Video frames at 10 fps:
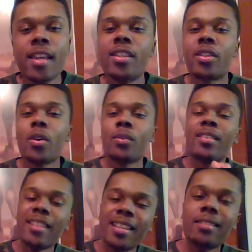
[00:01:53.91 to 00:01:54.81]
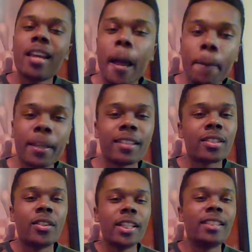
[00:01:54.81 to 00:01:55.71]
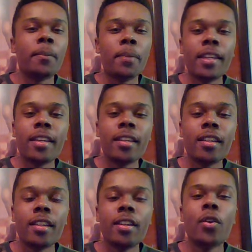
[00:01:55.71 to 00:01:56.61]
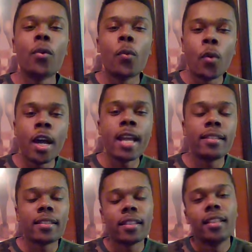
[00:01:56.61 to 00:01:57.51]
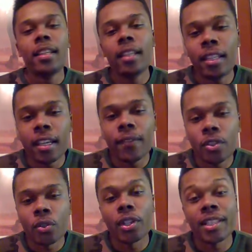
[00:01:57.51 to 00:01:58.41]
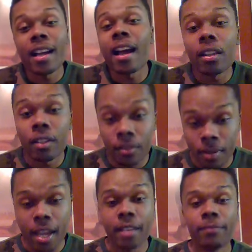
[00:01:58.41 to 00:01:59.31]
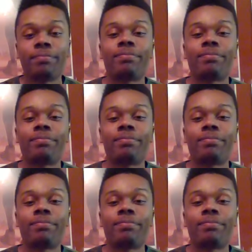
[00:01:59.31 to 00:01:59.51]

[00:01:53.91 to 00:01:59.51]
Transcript: So today's topic is going to be what gives your dollar, right?